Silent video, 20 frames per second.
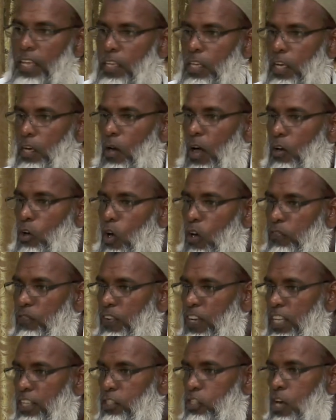you know, an
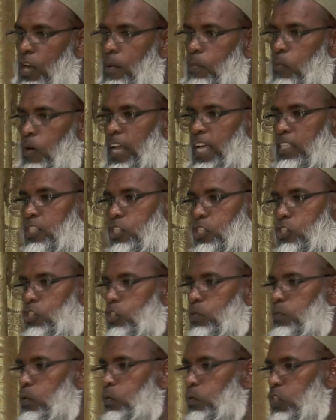orphanage. Brother,
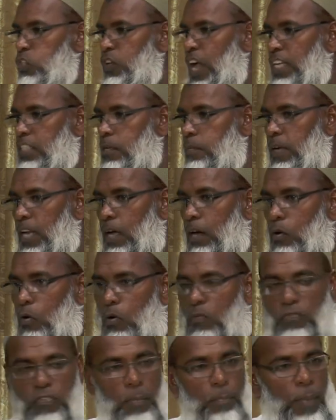excuse me, we're trying to build a
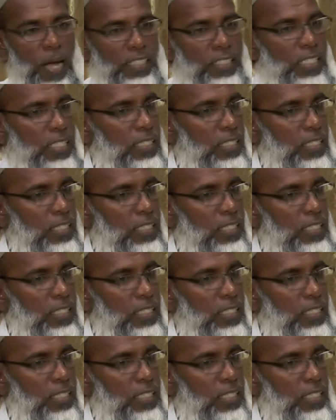home for battered